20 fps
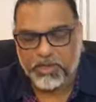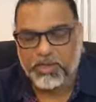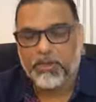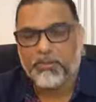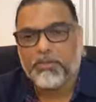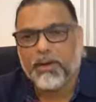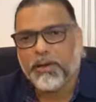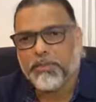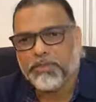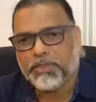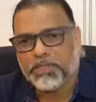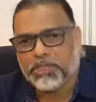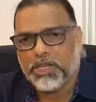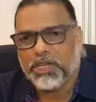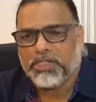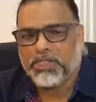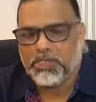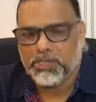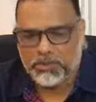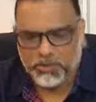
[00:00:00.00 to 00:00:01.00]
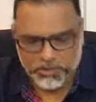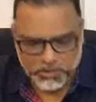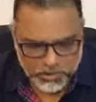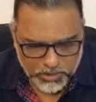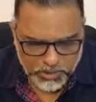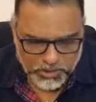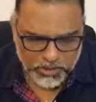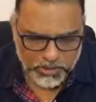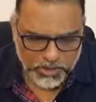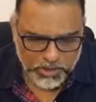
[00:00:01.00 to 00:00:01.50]
The Bible says in
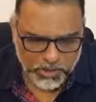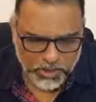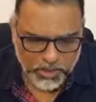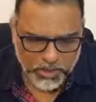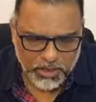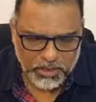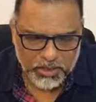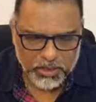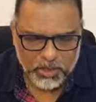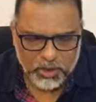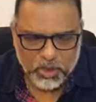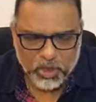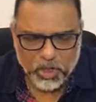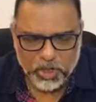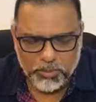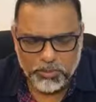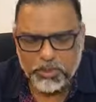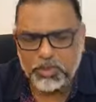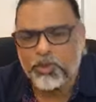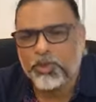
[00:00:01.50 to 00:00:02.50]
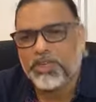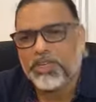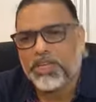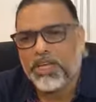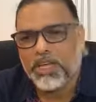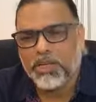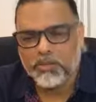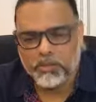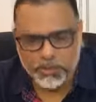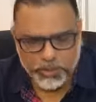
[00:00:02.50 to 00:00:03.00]
Deuteronomy
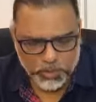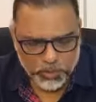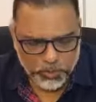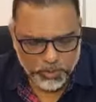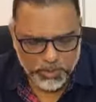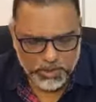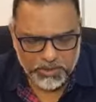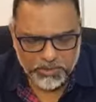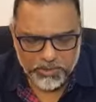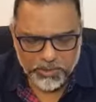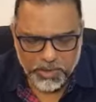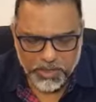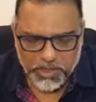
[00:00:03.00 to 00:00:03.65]
28 verse 1,